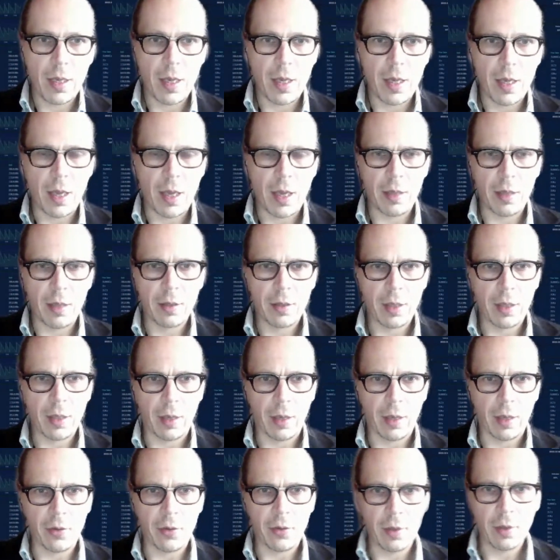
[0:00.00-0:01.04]
And I
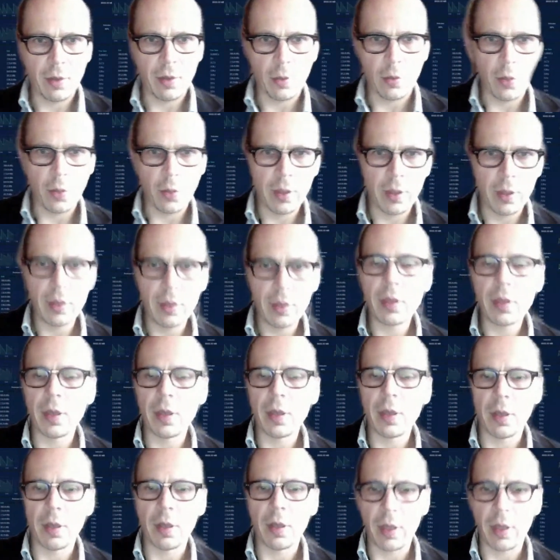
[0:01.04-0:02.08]
think one
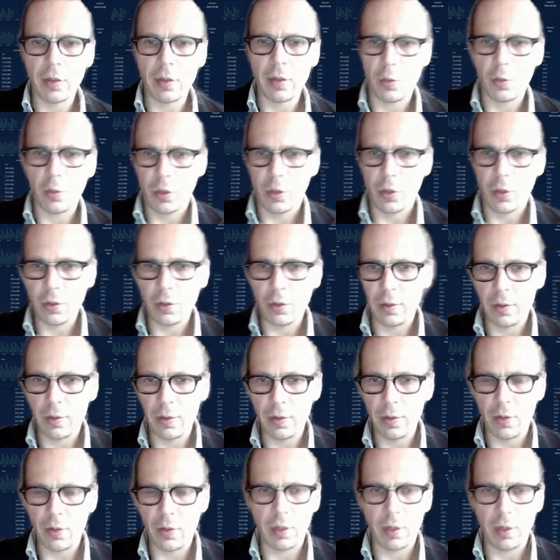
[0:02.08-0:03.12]
last question
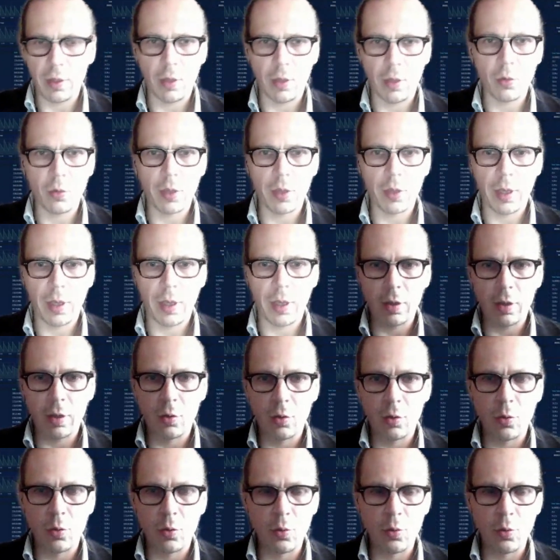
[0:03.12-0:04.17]
that I would like
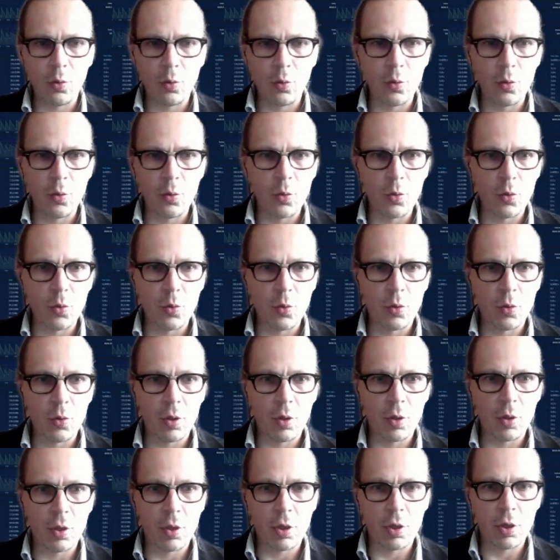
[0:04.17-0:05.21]
to
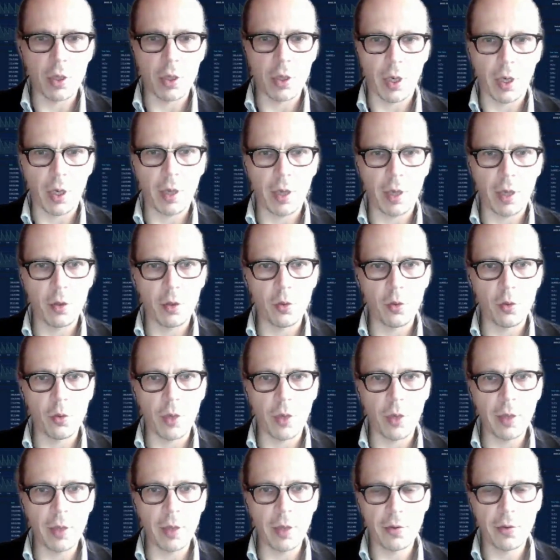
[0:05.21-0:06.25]
try to
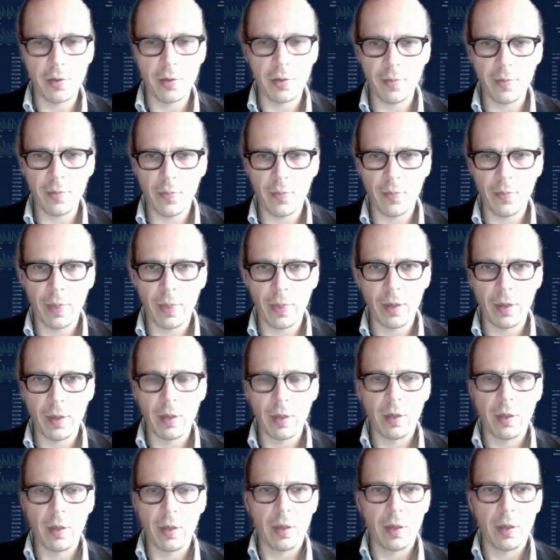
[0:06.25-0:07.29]
answer,
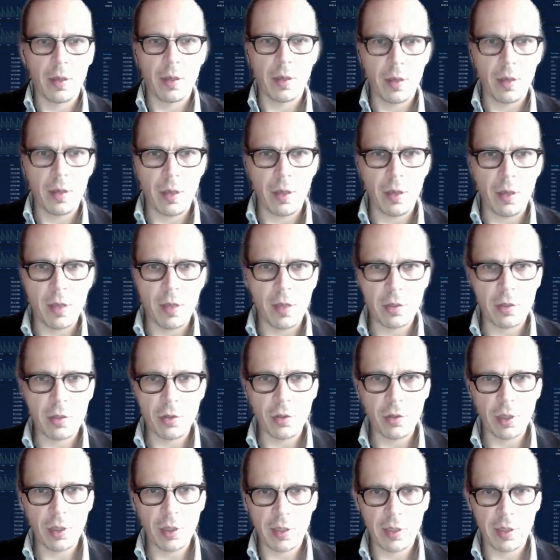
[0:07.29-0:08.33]
it's
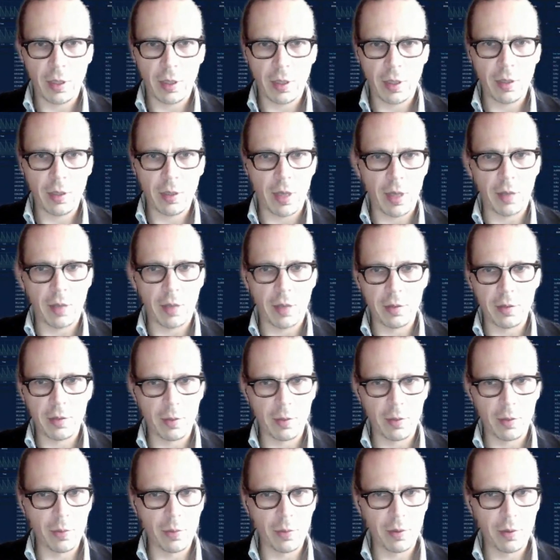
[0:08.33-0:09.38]
not exactly
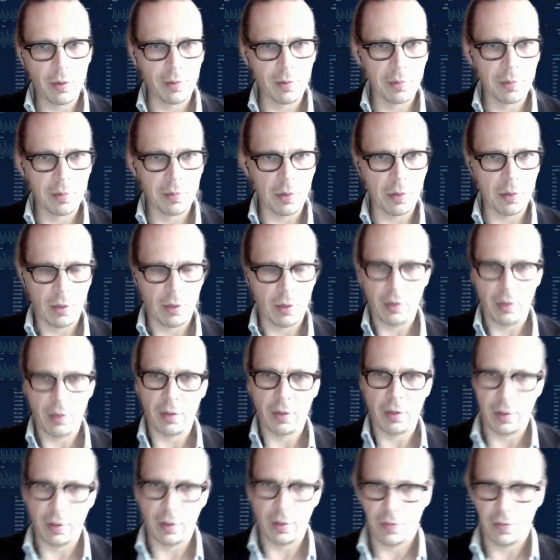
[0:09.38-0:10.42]
answerable in
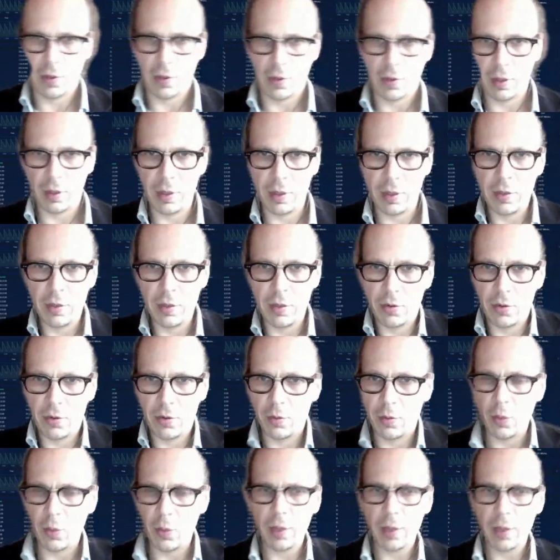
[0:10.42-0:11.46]
a very easy
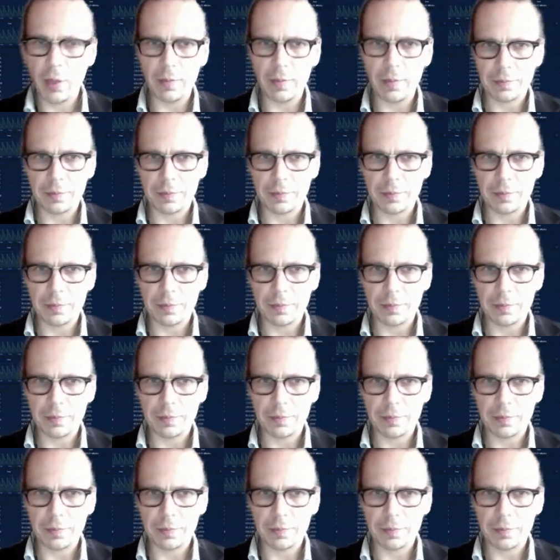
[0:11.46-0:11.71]
way,